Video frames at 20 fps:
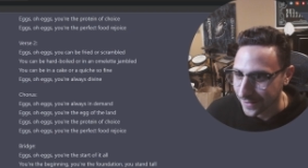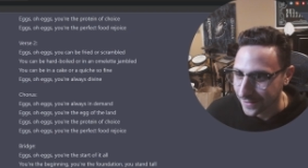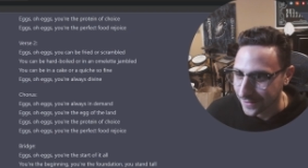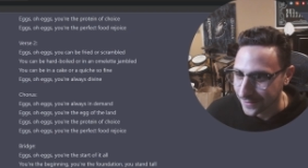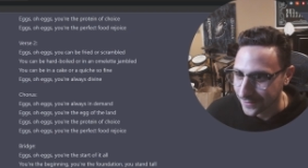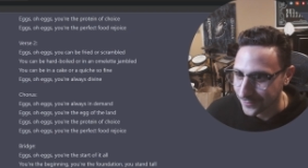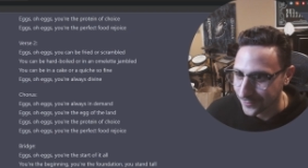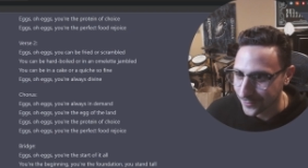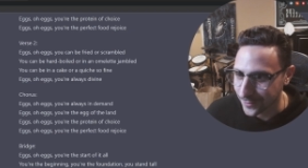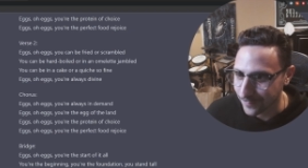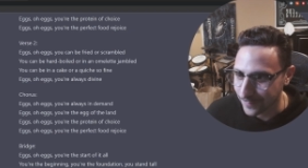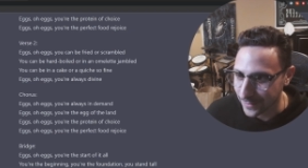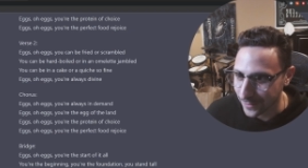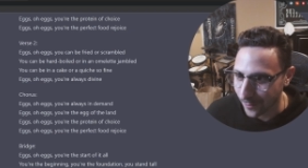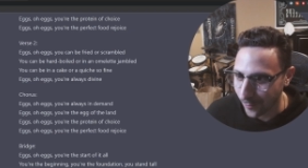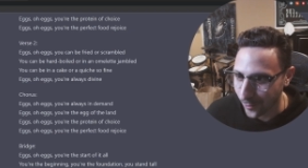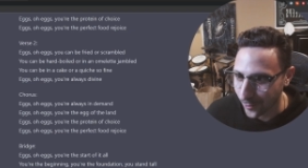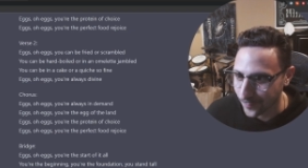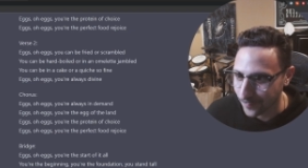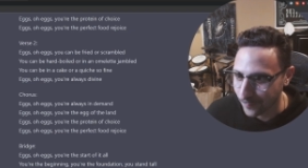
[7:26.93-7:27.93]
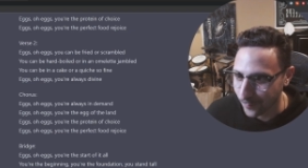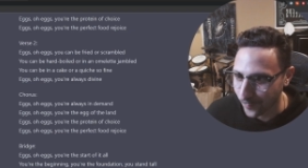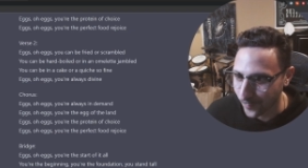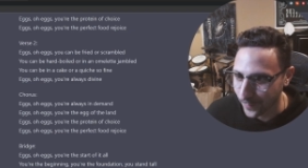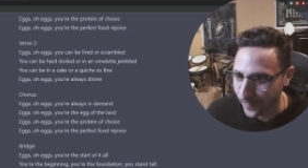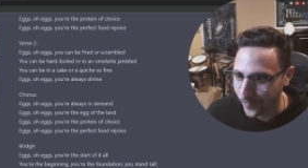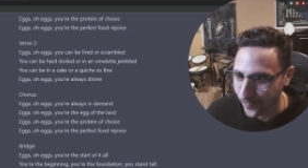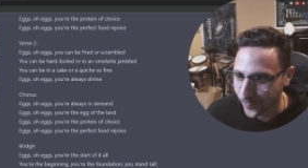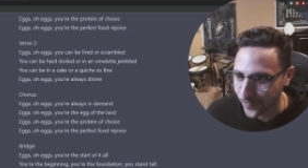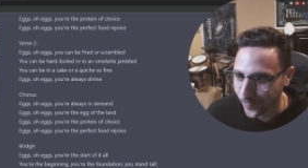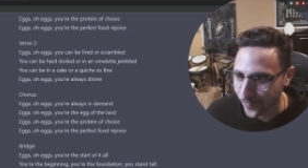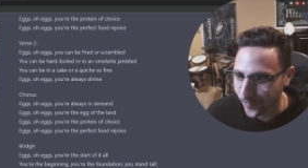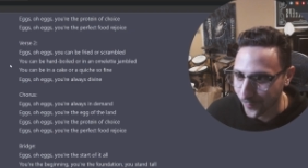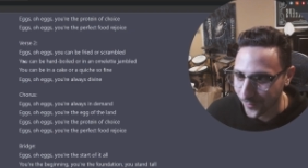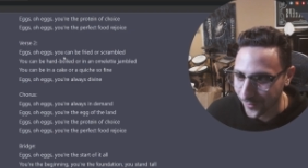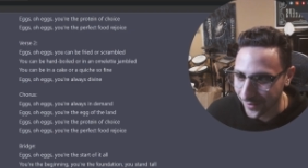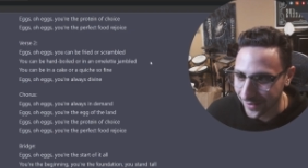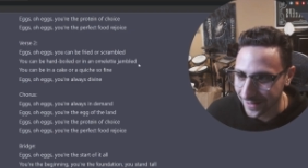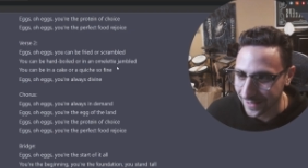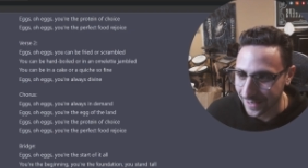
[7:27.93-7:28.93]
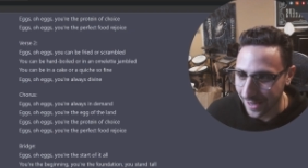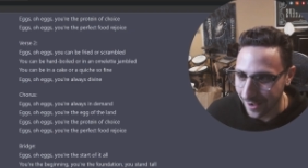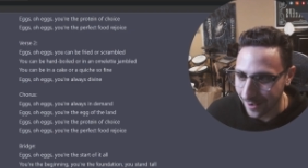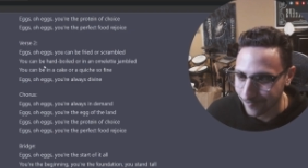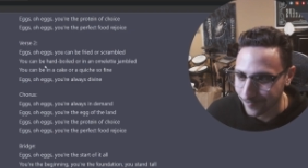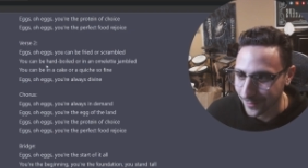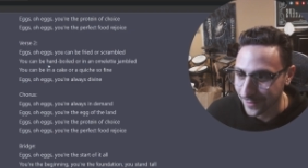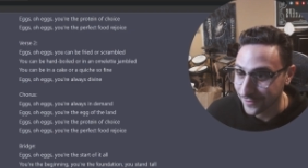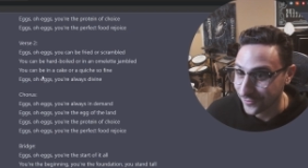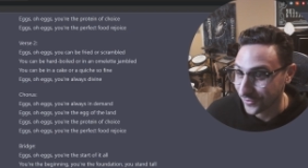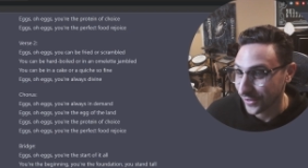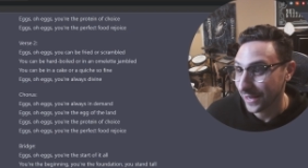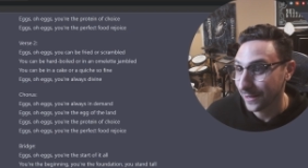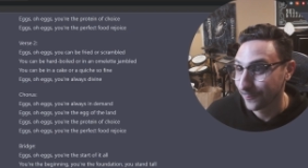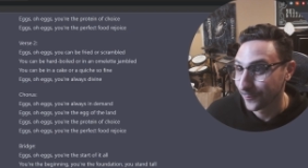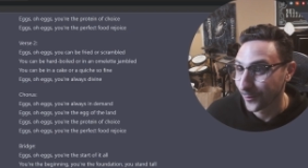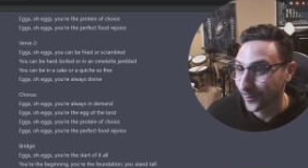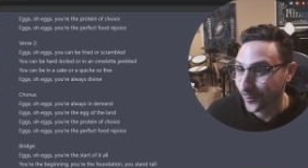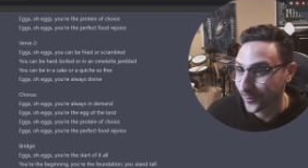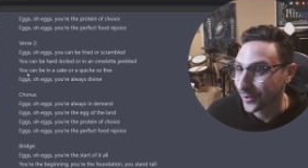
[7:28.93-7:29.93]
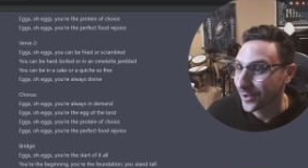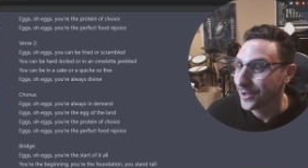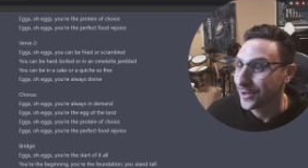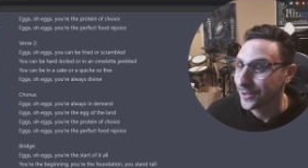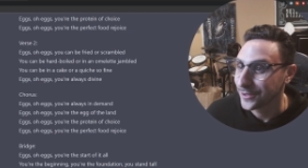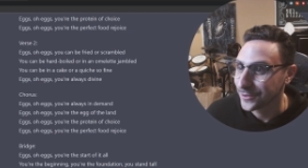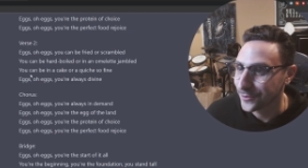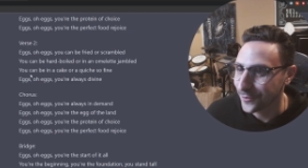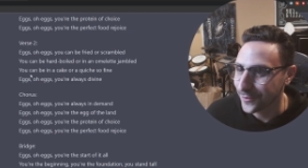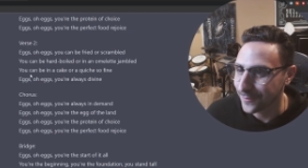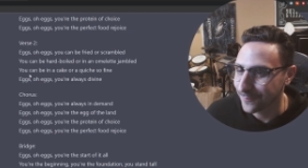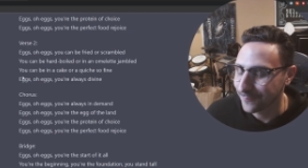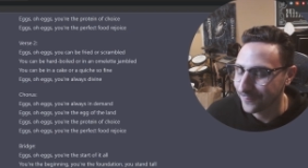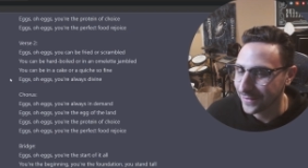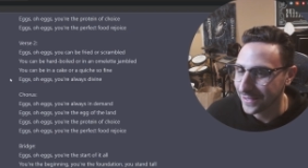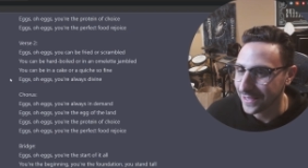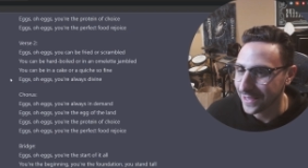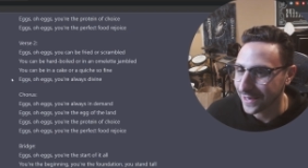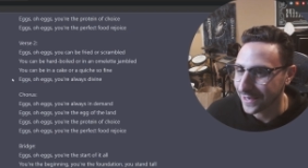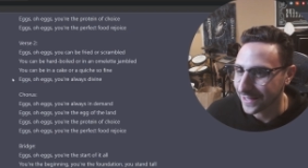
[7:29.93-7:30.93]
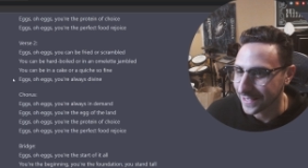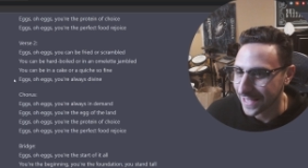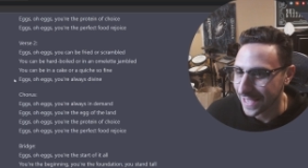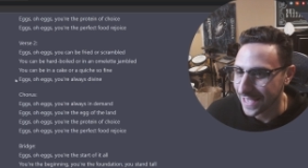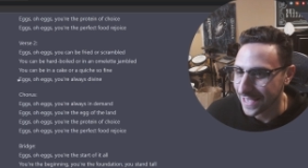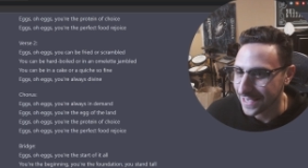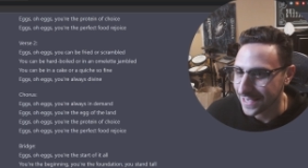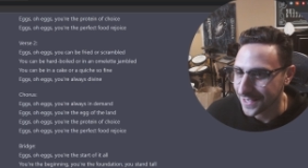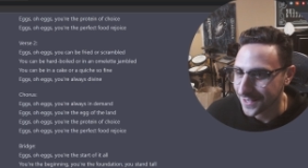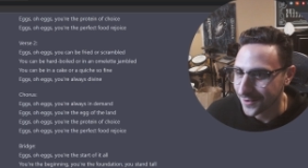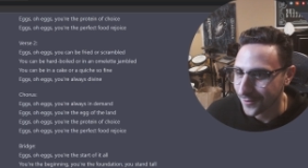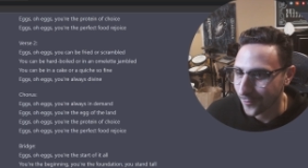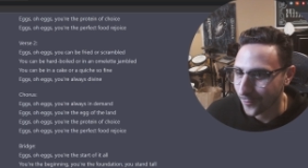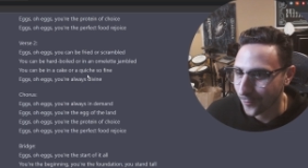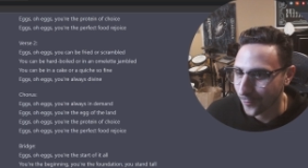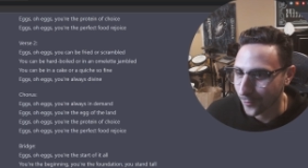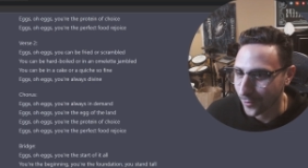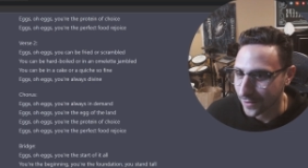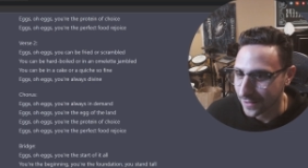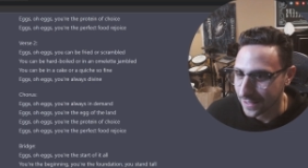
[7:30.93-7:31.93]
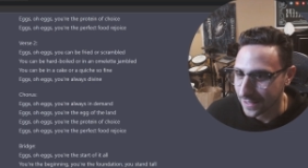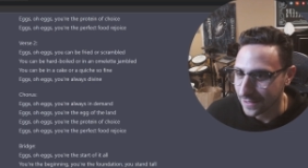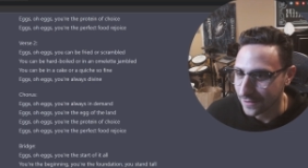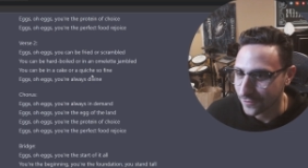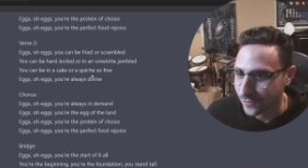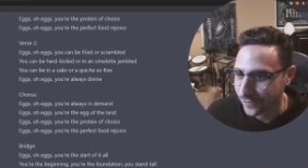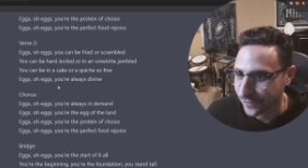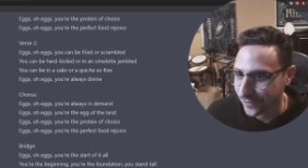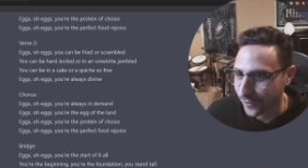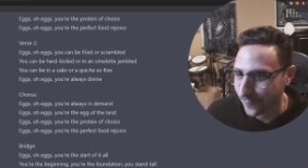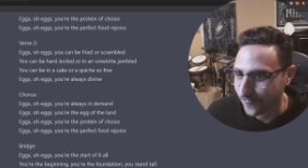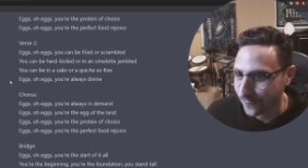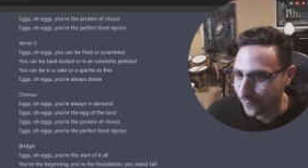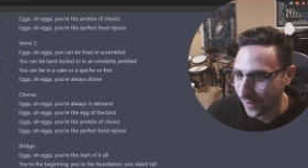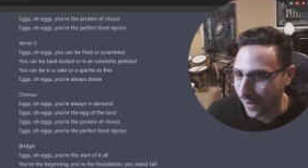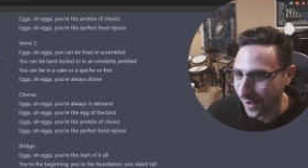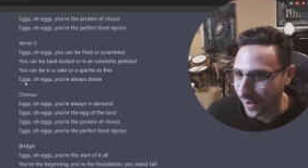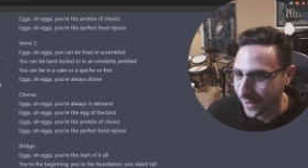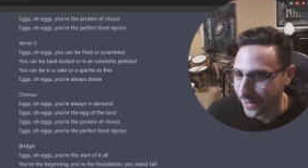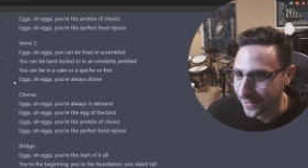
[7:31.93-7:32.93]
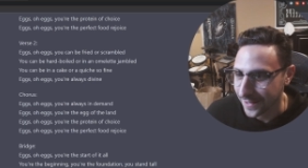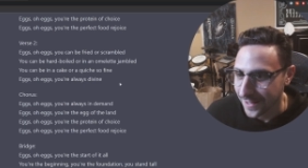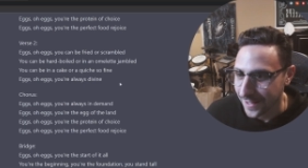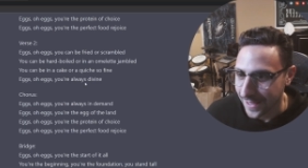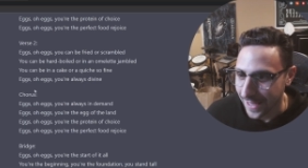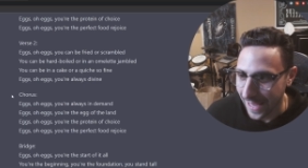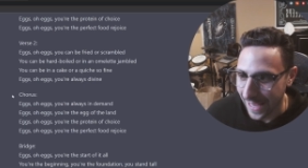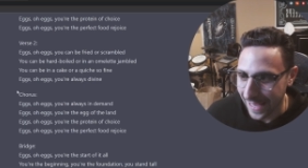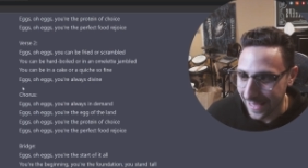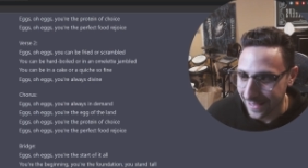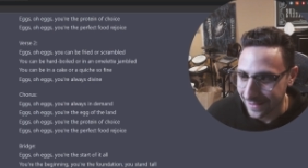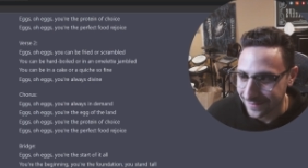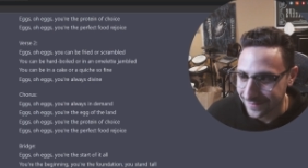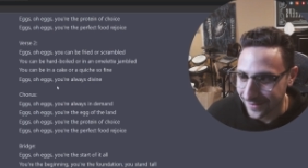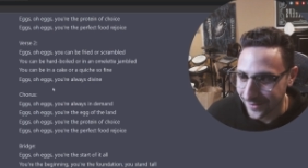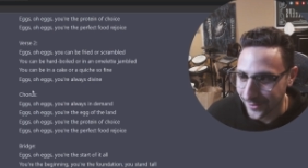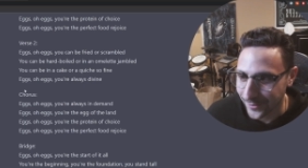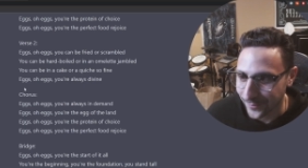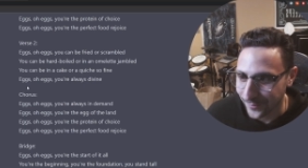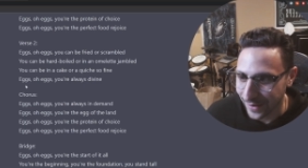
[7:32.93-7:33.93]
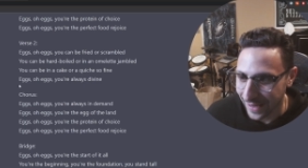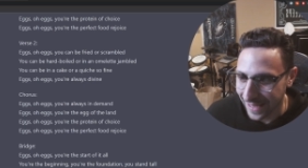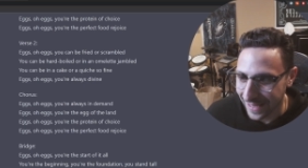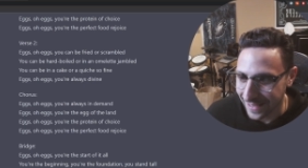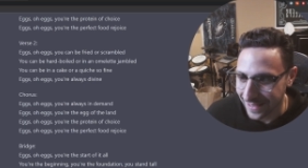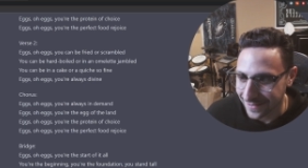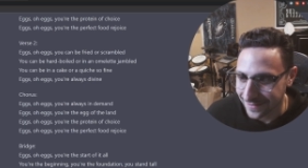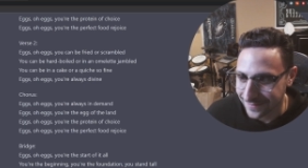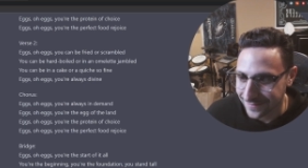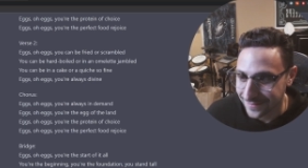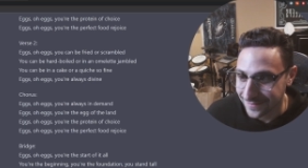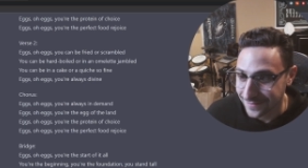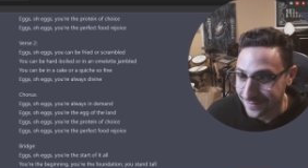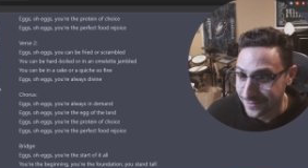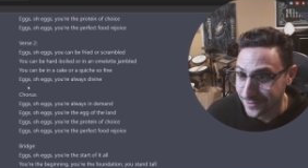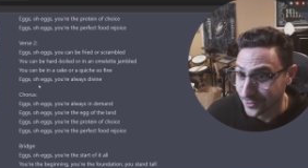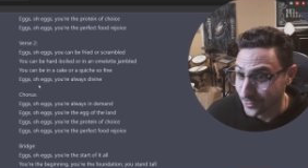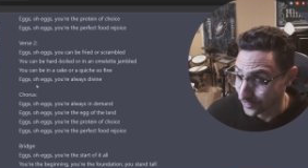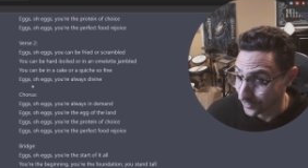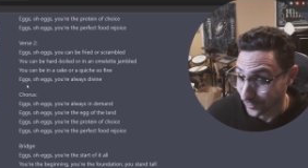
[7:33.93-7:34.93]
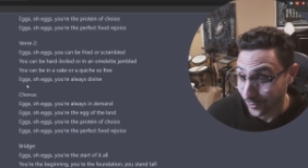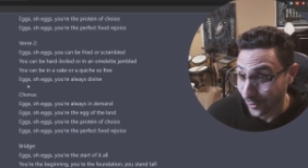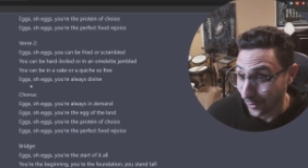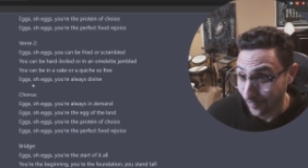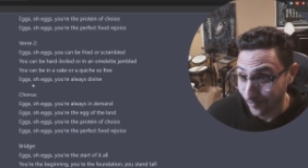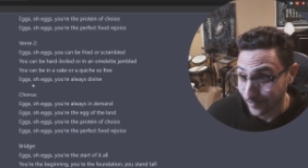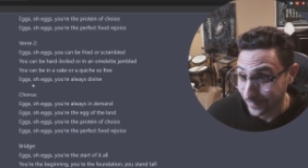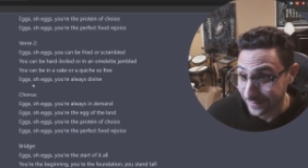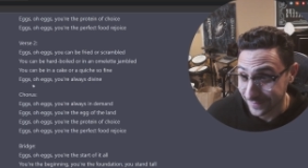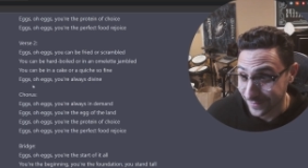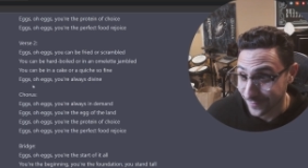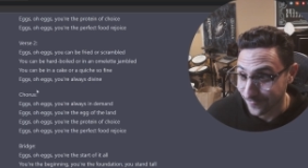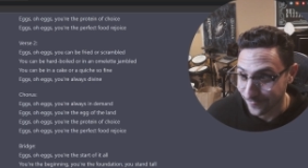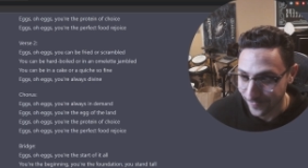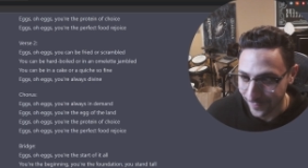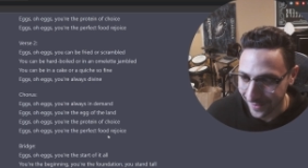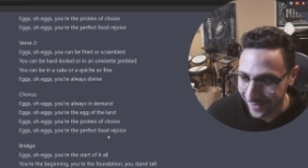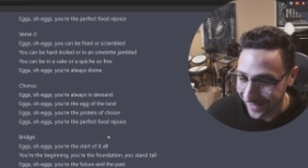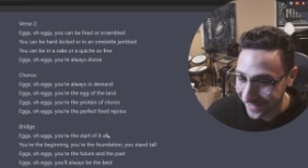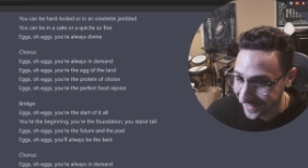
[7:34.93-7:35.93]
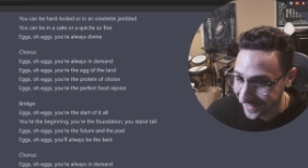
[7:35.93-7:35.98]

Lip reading: You could be hard boiled or in an omelet jambled. You can be in a cake or a quiche so fine. Eggs, oh eggs, you are always divine.